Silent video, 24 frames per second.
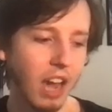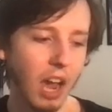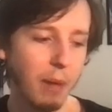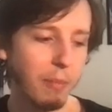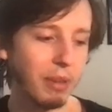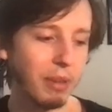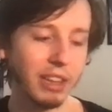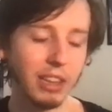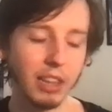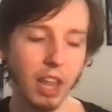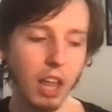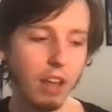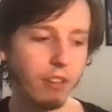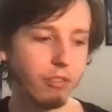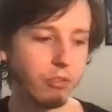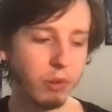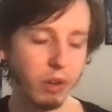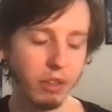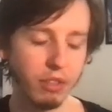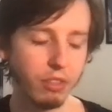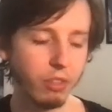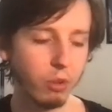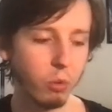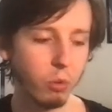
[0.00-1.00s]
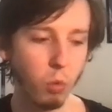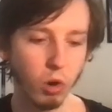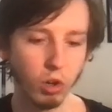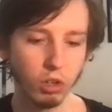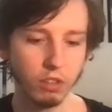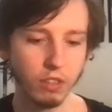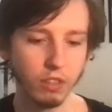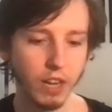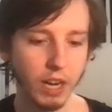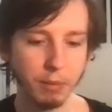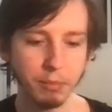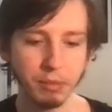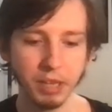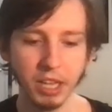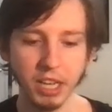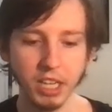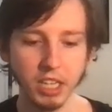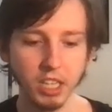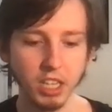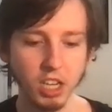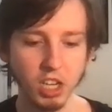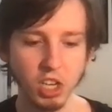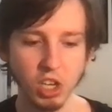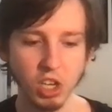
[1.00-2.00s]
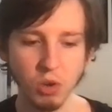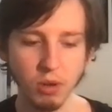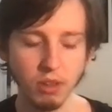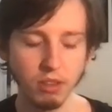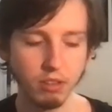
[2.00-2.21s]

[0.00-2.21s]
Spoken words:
I'm in love with the work that I'm getting to do,